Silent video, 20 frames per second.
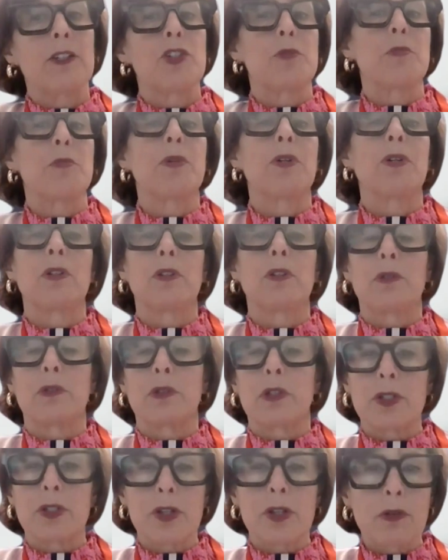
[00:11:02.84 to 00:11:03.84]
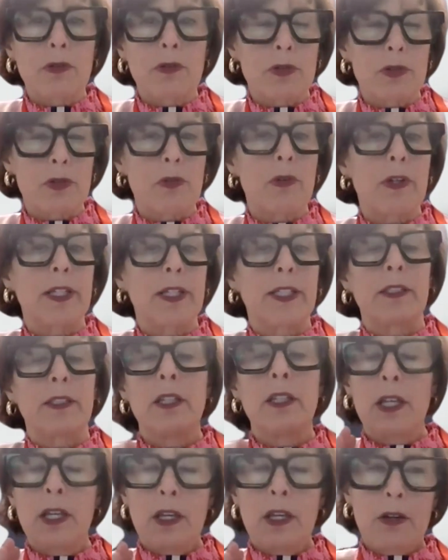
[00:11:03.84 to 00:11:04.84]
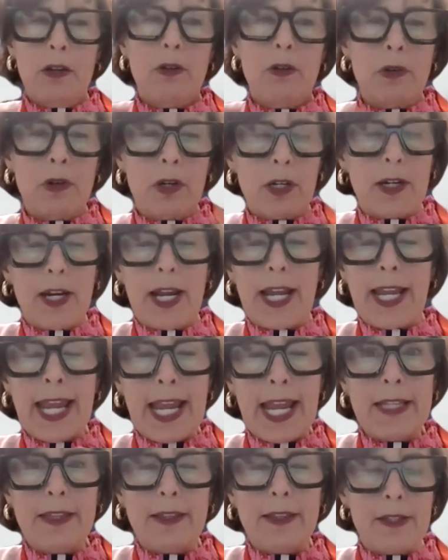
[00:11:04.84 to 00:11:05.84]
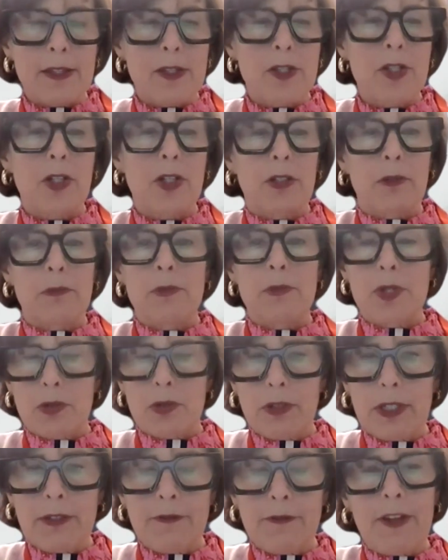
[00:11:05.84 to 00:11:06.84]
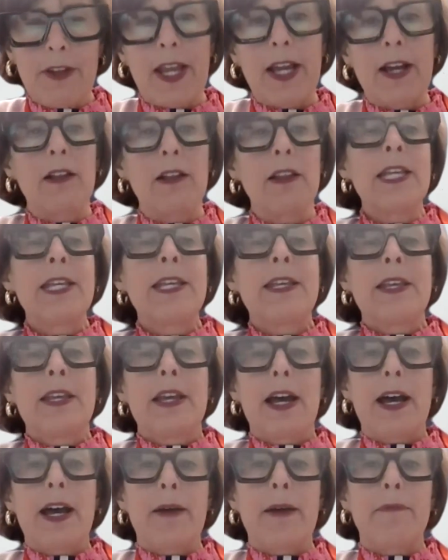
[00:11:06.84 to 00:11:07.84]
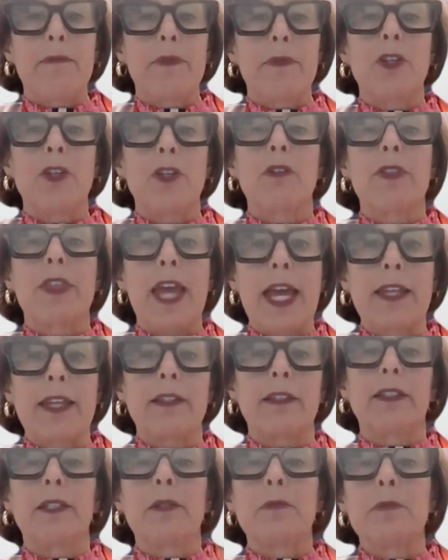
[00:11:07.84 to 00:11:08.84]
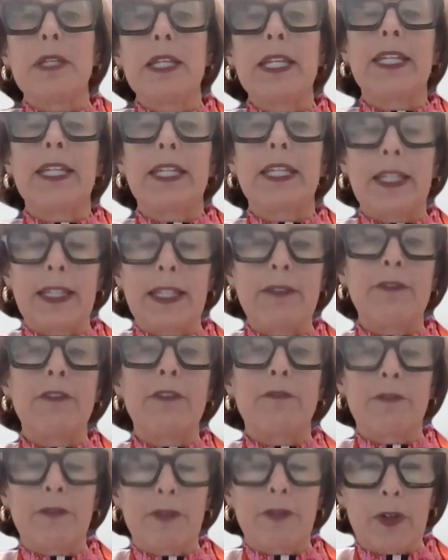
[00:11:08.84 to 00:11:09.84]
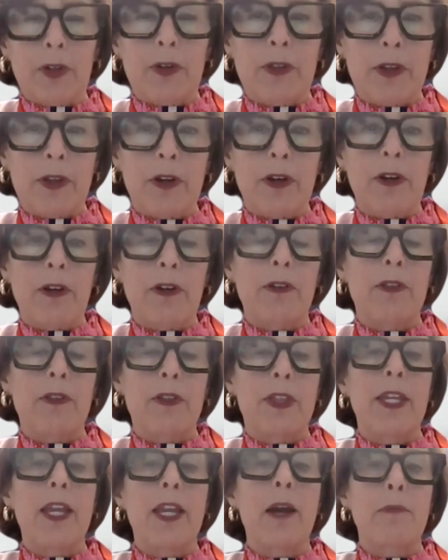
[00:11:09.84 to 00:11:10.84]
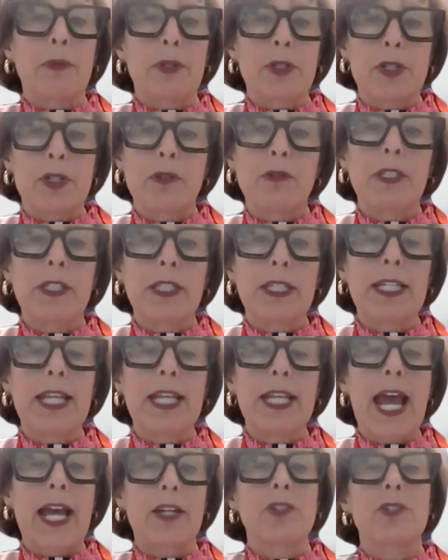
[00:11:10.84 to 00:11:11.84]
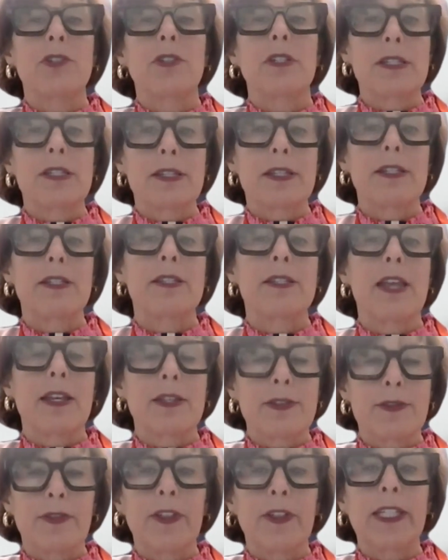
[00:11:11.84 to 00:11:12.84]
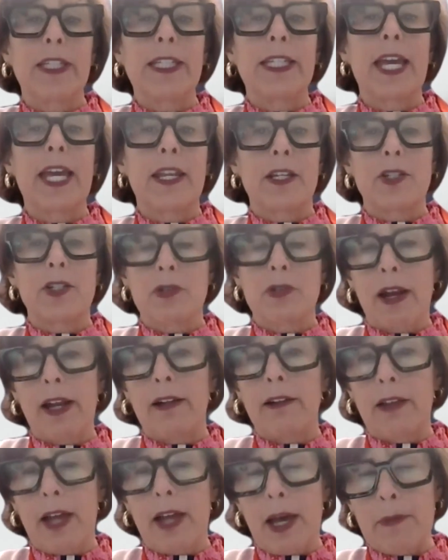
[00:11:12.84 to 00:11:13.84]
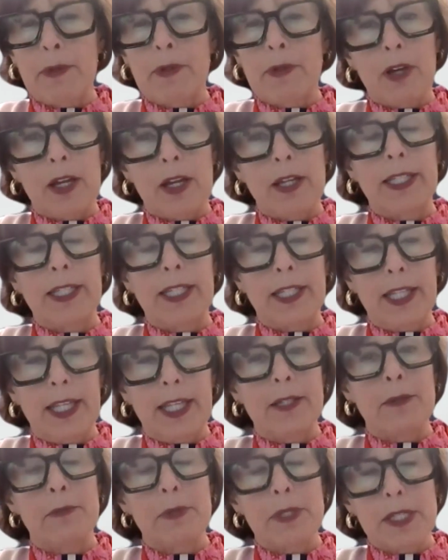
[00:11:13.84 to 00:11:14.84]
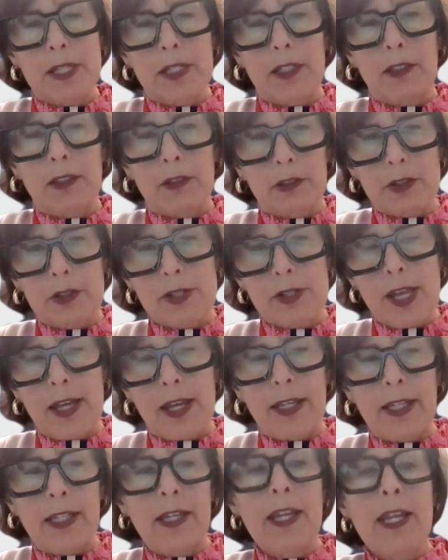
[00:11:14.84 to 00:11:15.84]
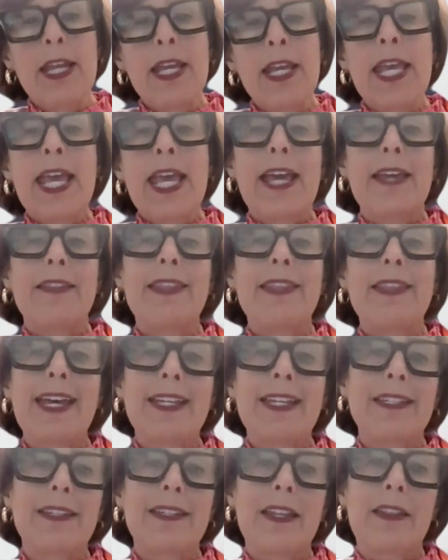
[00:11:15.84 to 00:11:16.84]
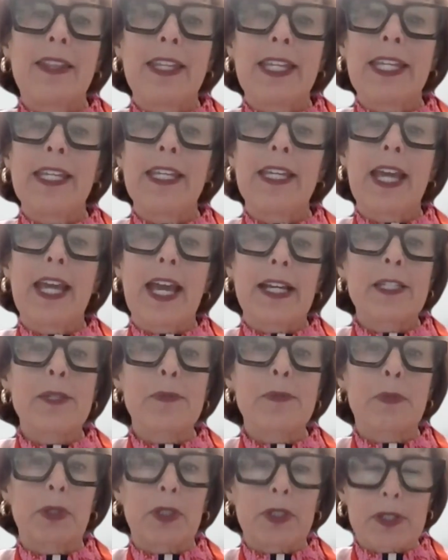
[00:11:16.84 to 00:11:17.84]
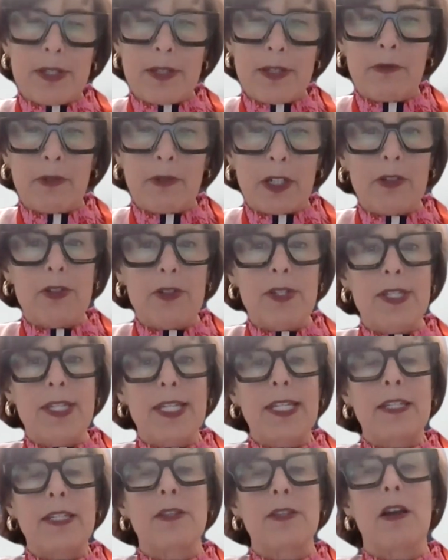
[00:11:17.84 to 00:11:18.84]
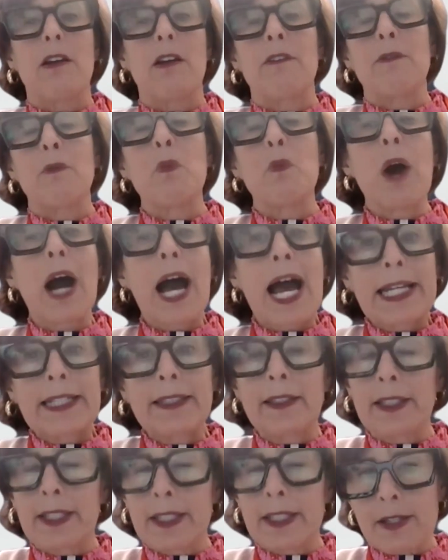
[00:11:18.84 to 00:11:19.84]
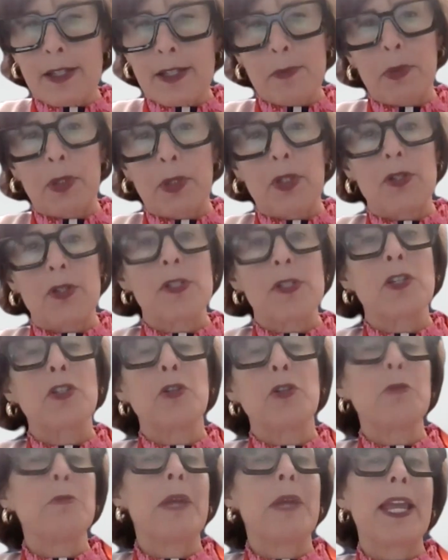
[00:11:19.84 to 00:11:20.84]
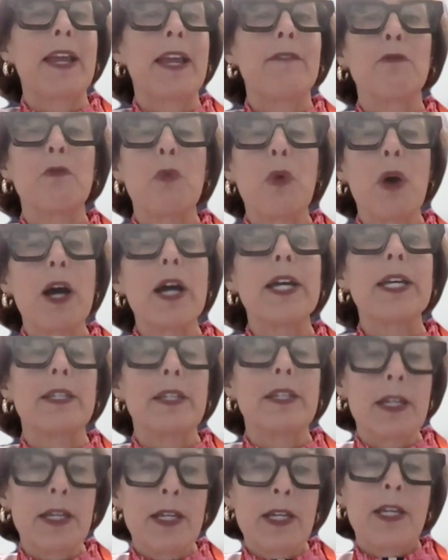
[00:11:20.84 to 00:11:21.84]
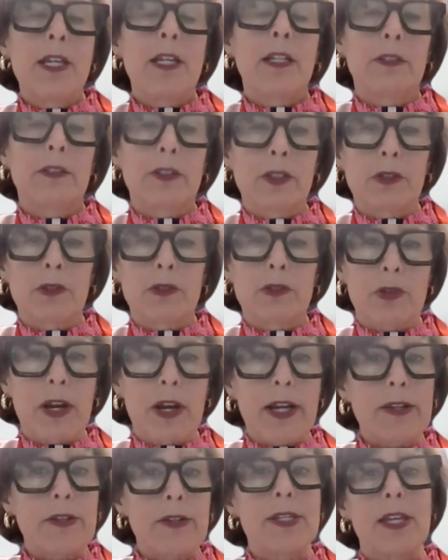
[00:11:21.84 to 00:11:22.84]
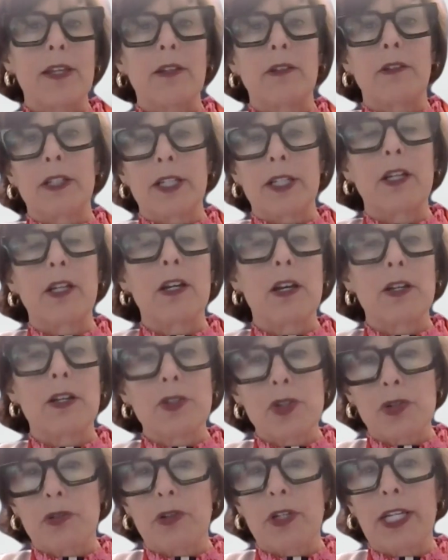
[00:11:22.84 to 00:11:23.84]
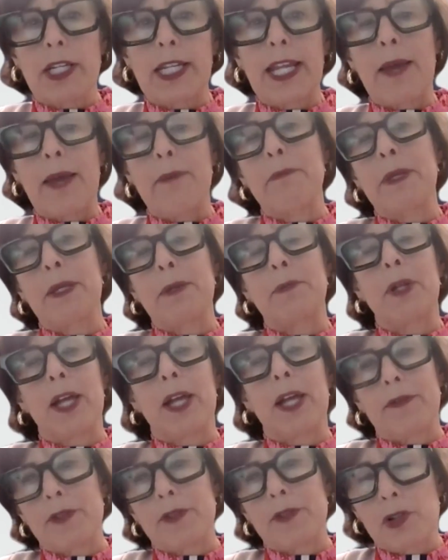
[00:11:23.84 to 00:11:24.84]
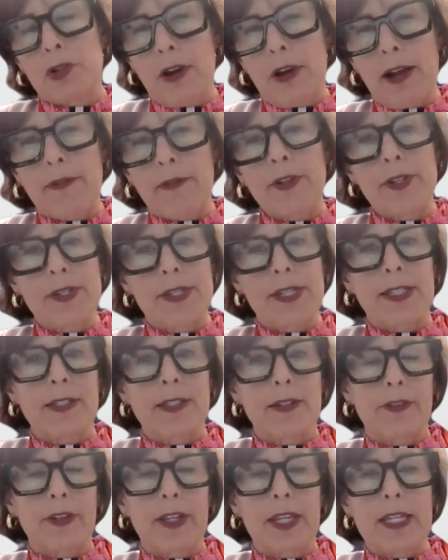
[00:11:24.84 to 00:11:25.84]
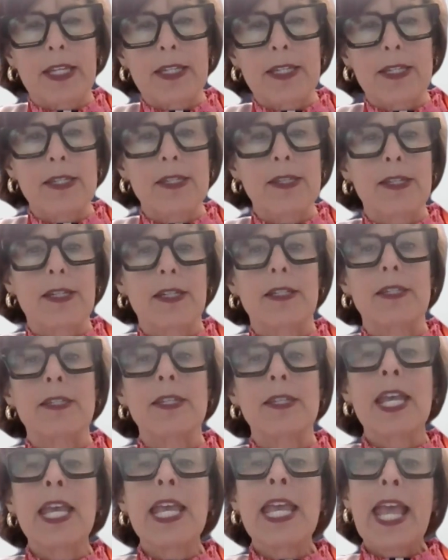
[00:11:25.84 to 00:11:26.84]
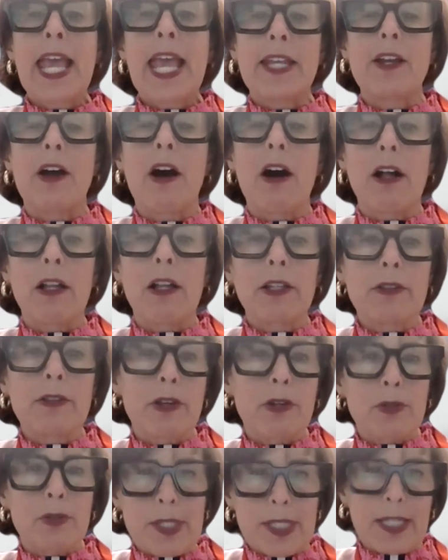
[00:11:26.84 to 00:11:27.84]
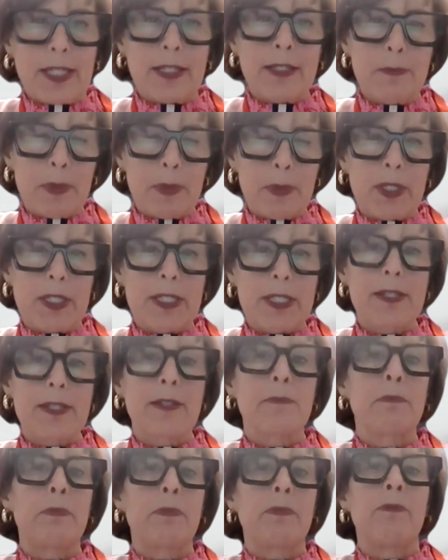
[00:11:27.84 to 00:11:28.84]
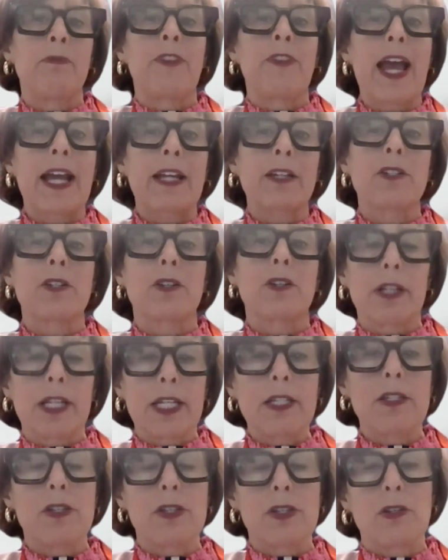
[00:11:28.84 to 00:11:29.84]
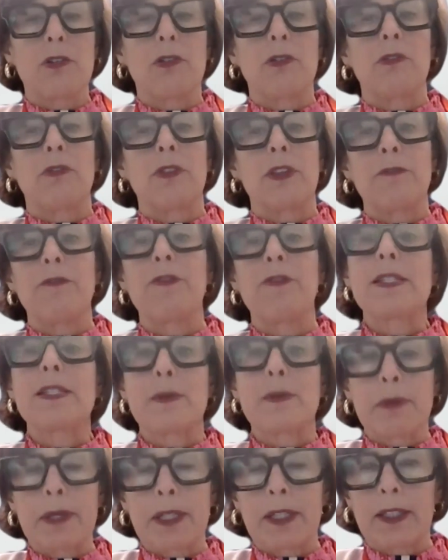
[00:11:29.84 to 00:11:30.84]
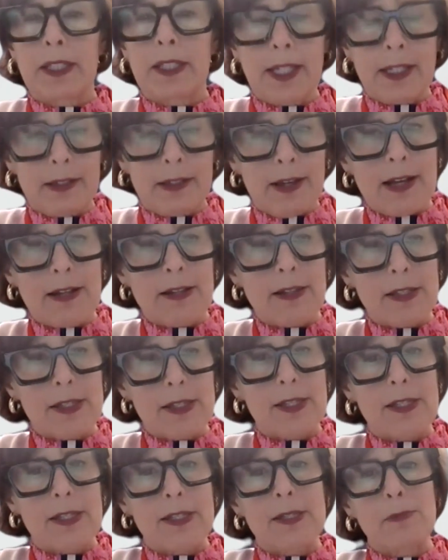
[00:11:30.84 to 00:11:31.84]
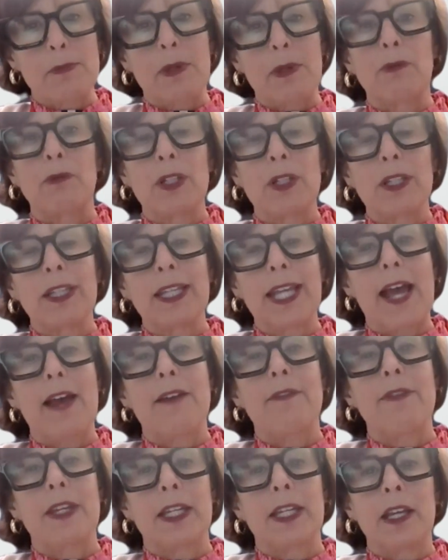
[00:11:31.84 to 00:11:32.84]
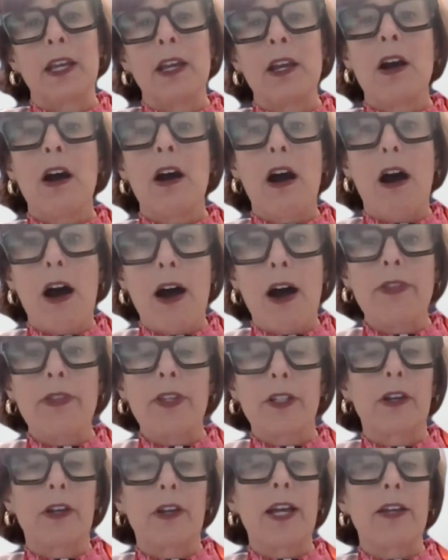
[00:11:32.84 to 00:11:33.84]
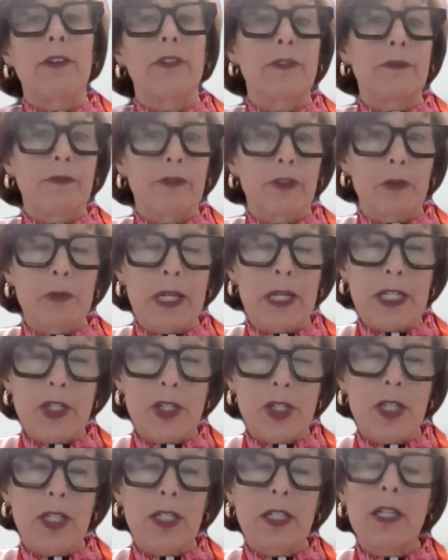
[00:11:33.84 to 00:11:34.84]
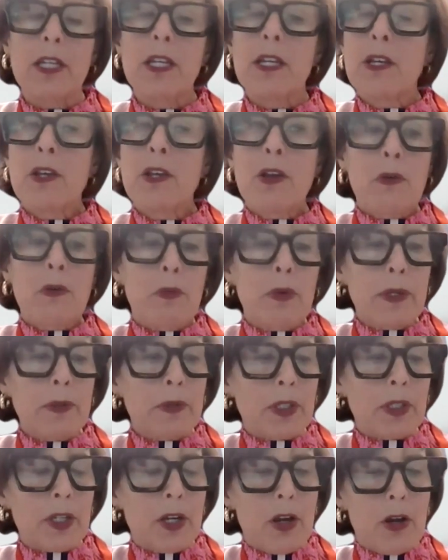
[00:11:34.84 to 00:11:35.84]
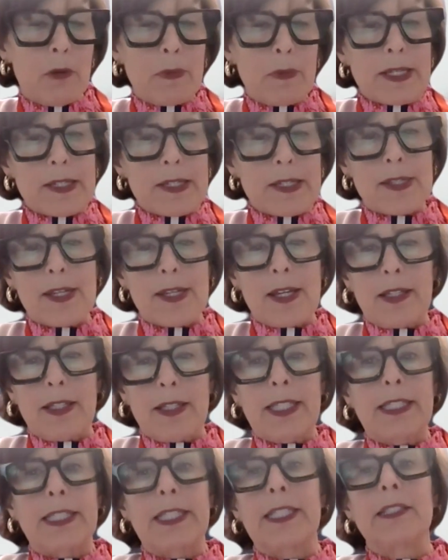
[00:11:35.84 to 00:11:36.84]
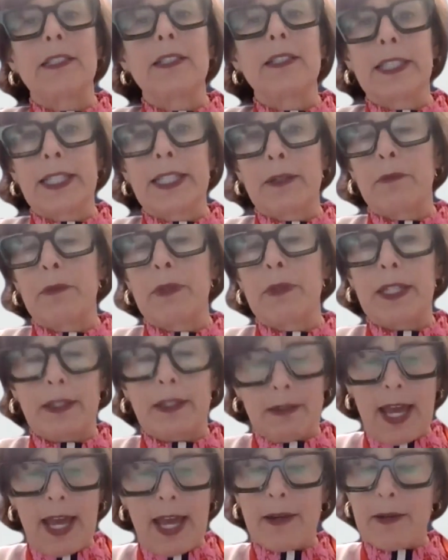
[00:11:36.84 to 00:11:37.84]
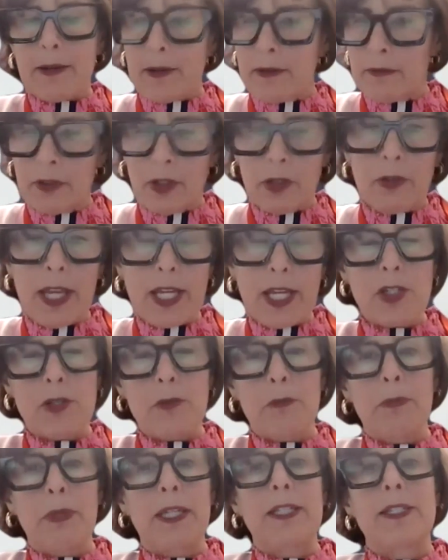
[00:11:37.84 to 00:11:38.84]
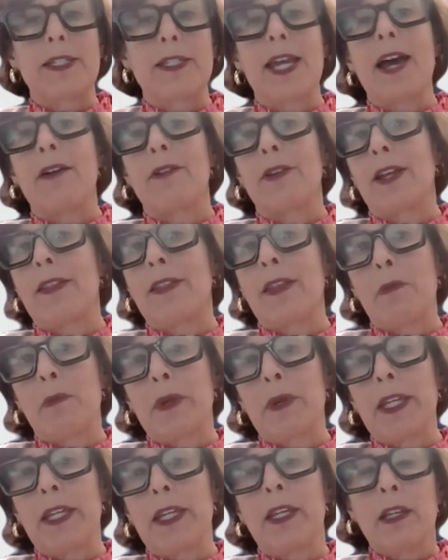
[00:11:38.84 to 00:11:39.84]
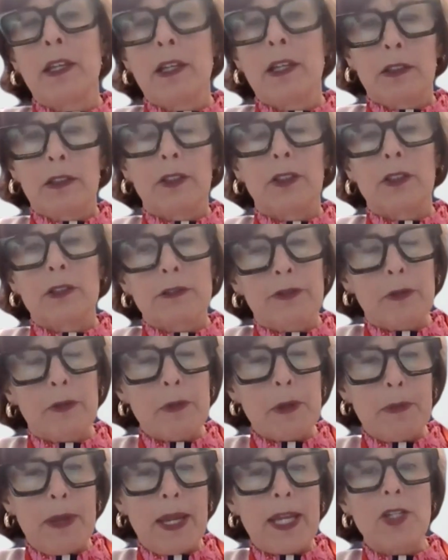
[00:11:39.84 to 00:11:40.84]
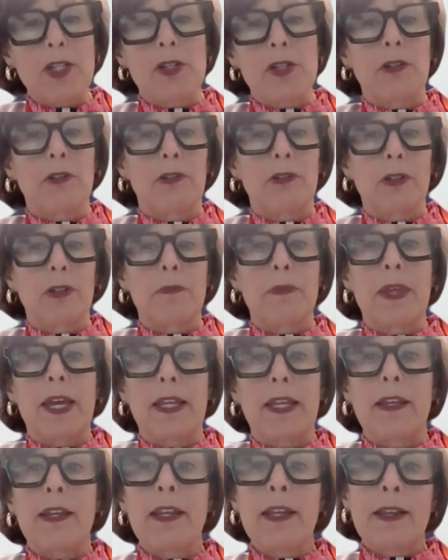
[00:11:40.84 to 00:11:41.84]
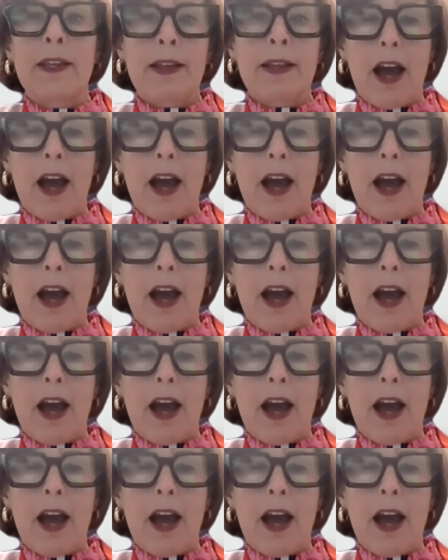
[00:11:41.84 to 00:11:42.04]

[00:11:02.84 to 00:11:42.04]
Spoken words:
eligible or don't join, or I hate this term, screen fail, you're then limiting even further the opportunity to actually successfully get a trial up and running in a particular site. And then the experts in rare disease are widely dispersed. So you may have one clinical trial center in a country and people have to travel significant distance. And all of those inputs factor into the feasibility analysis, but really having on the ground information. We were going to open a study in Italy and we had a location picked out. And then we learned from a patient group that